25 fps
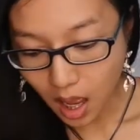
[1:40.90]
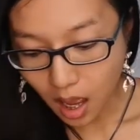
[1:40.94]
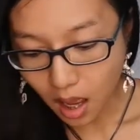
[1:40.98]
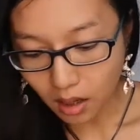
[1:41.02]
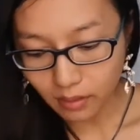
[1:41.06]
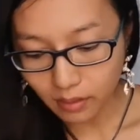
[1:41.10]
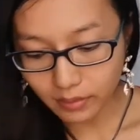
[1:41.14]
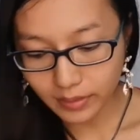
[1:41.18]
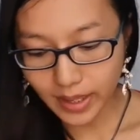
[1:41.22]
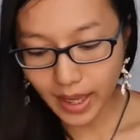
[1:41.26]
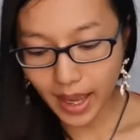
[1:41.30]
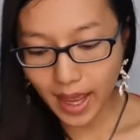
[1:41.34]

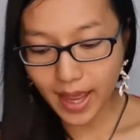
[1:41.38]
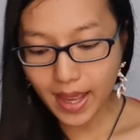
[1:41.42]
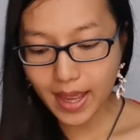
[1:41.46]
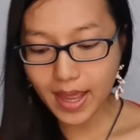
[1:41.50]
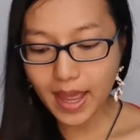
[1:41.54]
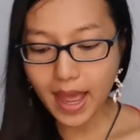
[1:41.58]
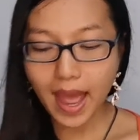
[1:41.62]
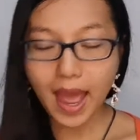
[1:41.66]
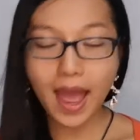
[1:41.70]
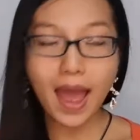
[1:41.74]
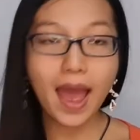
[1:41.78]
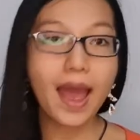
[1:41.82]

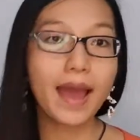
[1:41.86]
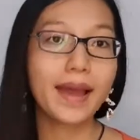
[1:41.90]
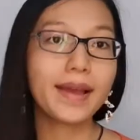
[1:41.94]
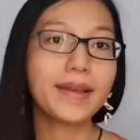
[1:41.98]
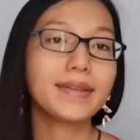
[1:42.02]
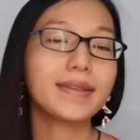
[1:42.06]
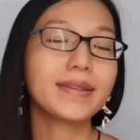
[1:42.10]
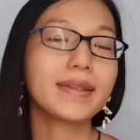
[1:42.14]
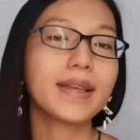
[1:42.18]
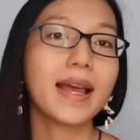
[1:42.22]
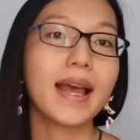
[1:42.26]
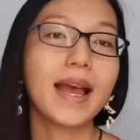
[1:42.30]
okay
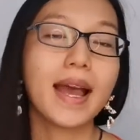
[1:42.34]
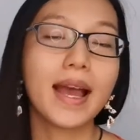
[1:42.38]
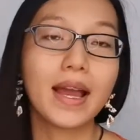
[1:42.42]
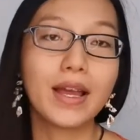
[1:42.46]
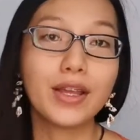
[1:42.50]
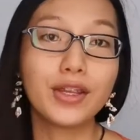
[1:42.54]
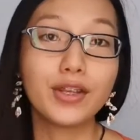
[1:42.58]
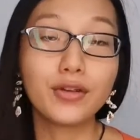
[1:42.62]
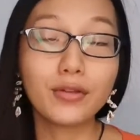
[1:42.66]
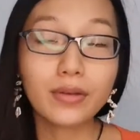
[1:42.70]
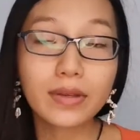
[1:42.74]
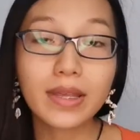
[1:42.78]
and
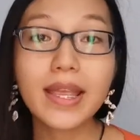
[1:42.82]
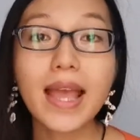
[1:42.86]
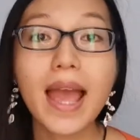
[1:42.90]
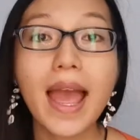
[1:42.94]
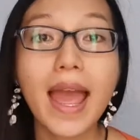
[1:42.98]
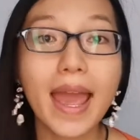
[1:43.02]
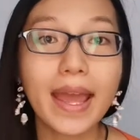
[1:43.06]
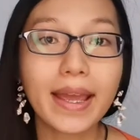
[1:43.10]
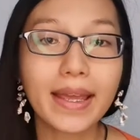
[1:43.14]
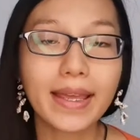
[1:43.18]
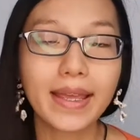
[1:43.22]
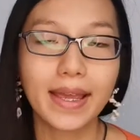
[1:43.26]
you
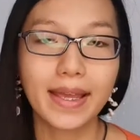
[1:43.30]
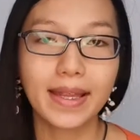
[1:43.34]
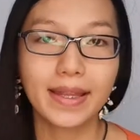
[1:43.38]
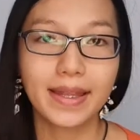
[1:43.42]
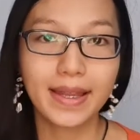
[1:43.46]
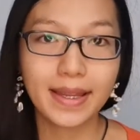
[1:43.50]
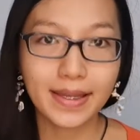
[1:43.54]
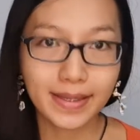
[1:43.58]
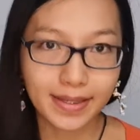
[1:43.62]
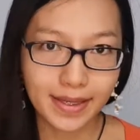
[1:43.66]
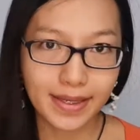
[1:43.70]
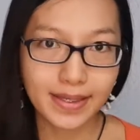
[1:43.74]
check
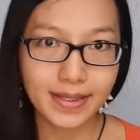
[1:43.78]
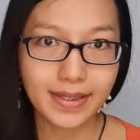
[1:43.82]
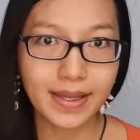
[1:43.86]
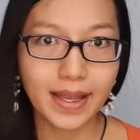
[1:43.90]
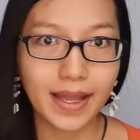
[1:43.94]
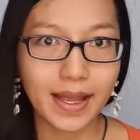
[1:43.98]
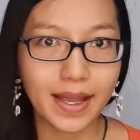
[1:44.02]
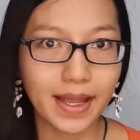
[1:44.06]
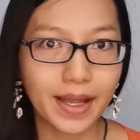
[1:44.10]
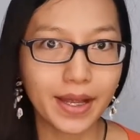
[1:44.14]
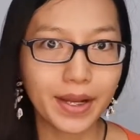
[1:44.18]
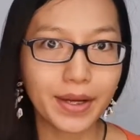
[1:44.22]
this is
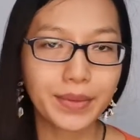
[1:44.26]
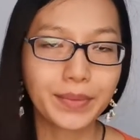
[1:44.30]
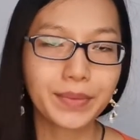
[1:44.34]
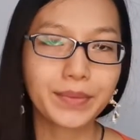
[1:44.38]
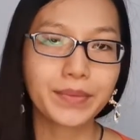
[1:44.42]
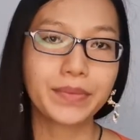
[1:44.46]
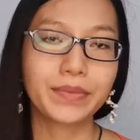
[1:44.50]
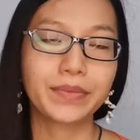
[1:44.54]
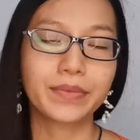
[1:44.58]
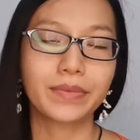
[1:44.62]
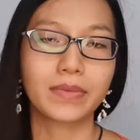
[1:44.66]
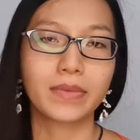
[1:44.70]
a
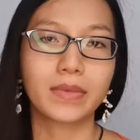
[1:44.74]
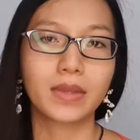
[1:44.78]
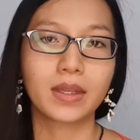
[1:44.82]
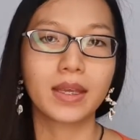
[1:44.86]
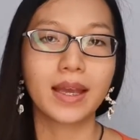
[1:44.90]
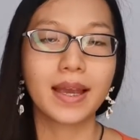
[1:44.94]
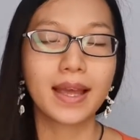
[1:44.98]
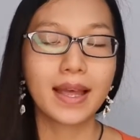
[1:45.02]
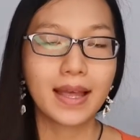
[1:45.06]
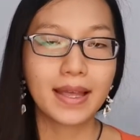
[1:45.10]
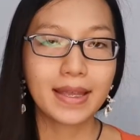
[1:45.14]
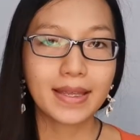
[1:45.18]

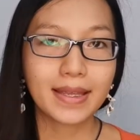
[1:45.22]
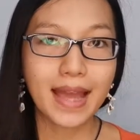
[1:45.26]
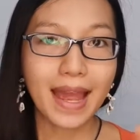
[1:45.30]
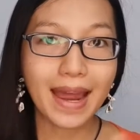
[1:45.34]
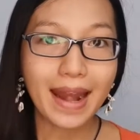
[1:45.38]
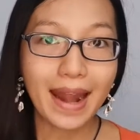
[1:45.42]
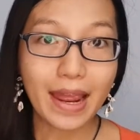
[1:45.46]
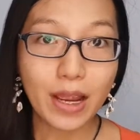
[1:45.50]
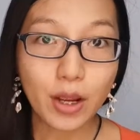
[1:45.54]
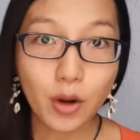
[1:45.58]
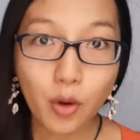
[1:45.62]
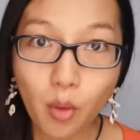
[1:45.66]

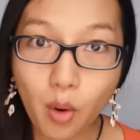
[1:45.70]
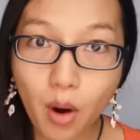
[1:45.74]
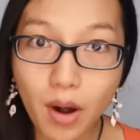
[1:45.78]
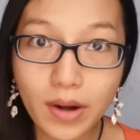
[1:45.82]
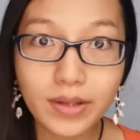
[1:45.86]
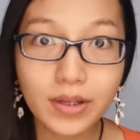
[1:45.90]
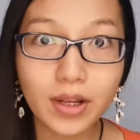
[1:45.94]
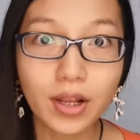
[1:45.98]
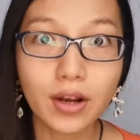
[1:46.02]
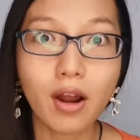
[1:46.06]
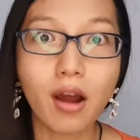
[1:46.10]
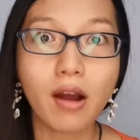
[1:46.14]
can I
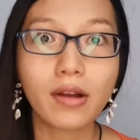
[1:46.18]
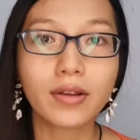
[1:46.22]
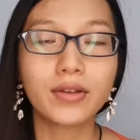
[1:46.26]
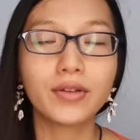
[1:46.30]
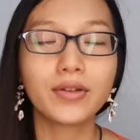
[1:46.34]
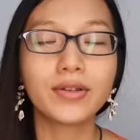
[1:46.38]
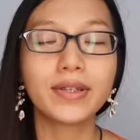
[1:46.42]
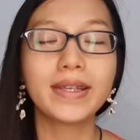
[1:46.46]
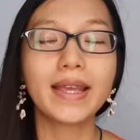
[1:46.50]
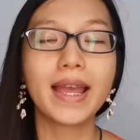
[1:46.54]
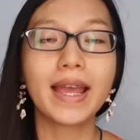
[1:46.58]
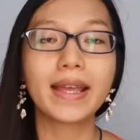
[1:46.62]
course or not
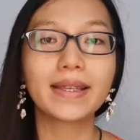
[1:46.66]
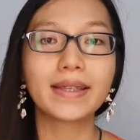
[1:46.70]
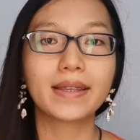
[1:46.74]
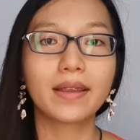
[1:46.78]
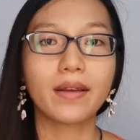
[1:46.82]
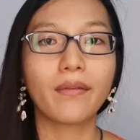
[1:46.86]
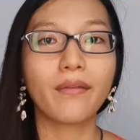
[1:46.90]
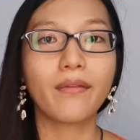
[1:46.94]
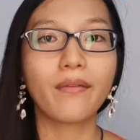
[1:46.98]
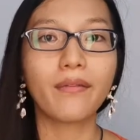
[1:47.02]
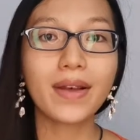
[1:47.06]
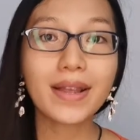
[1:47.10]
you check
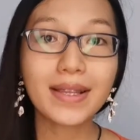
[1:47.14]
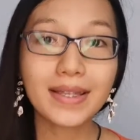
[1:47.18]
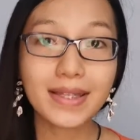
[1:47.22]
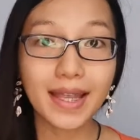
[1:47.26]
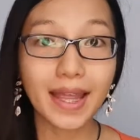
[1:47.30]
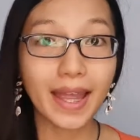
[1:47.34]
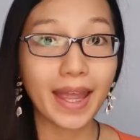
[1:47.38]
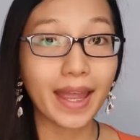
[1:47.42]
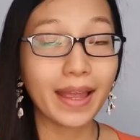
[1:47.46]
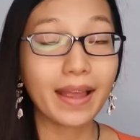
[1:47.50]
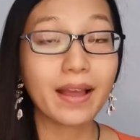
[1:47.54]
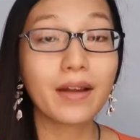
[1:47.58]
first
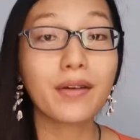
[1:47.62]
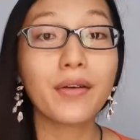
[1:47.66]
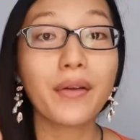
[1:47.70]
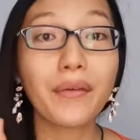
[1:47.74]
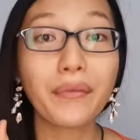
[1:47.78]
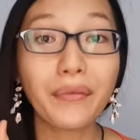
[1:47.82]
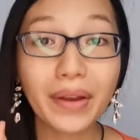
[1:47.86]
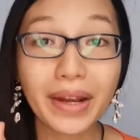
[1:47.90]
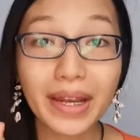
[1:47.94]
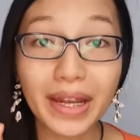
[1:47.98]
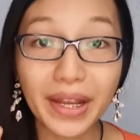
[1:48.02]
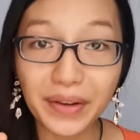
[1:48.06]
thing
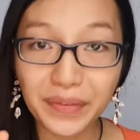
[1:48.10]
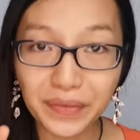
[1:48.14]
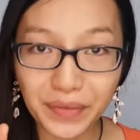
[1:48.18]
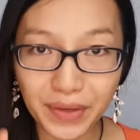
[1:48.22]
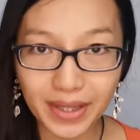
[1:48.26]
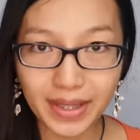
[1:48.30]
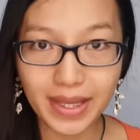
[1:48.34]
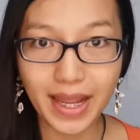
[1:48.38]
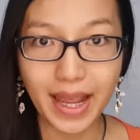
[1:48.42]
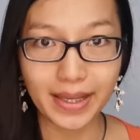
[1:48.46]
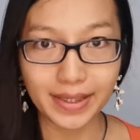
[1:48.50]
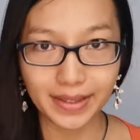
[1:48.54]
refractive
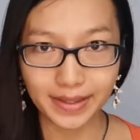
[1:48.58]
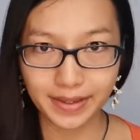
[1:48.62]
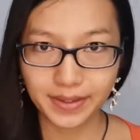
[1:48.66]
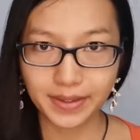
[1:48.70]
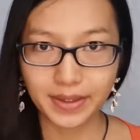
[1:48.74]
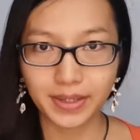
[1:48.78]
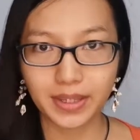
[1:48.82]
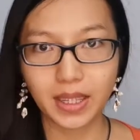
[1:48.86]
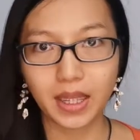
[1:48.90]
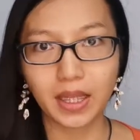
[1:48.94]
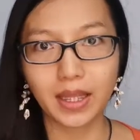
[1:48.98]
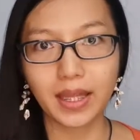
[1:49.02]
index
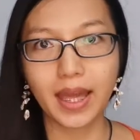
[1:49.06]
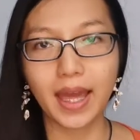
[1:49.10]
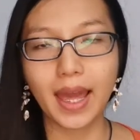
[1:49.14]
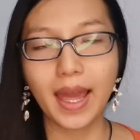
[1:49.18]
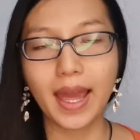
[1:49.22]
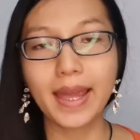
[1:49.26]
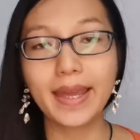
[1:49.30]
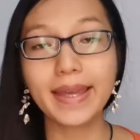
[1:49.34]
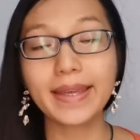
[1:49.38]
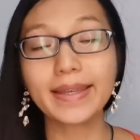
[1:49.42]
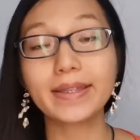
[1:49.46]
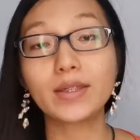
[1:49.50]

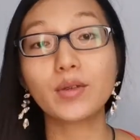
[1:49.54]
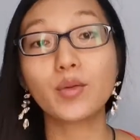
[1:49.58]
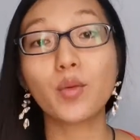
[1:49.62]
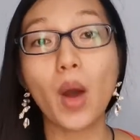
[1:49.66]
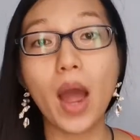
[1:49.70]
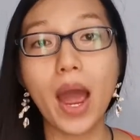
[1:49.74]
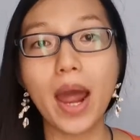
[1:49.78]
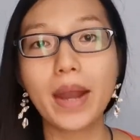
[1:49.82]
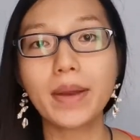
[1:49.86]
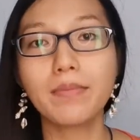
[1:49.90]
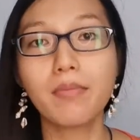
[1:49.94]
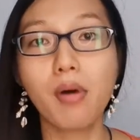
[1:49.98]
okay it's
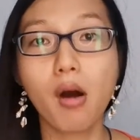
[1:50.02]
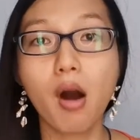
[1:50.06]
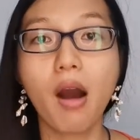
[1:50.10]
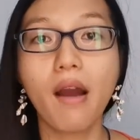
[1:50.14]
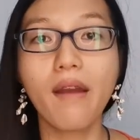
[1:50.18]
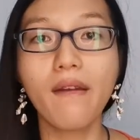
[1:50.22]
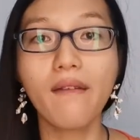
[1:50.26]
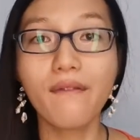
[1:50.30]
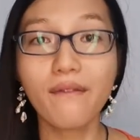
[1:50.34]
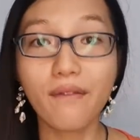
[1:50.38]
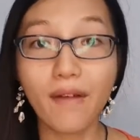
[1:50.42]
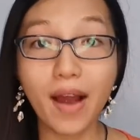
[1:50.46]

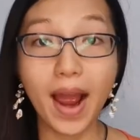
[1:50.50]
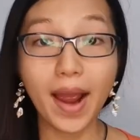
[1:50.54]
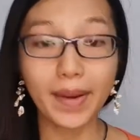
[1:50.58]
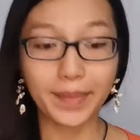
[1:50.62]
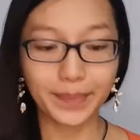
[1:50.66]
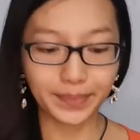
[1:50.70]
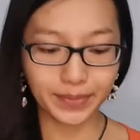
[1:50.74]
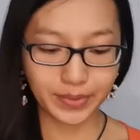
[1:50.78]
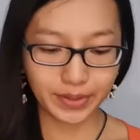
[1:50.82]
1.5